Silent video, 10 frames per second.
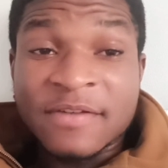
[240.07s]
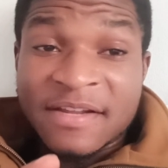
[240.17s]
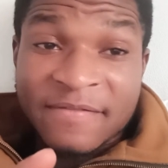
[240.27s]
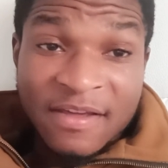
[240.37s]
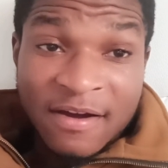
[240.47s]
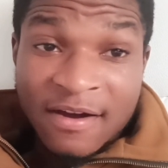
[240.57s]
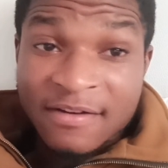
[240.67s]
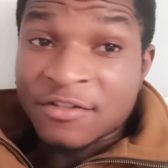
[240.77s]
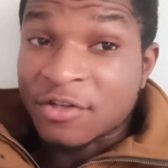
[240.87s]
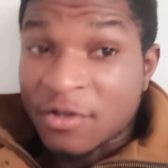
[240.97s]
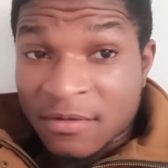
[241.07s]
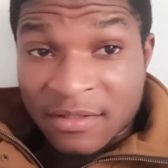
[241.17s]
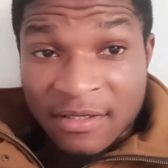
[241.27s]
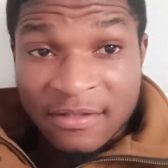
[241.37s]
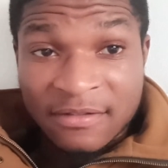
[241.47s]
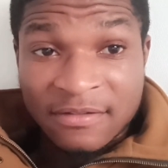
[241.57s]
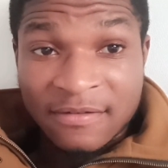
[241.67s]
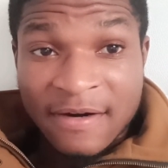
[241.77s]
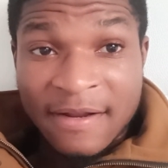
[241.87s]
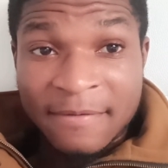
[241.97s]
if they are, it's a good thing,
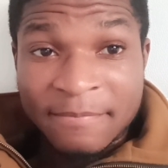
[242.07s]
right?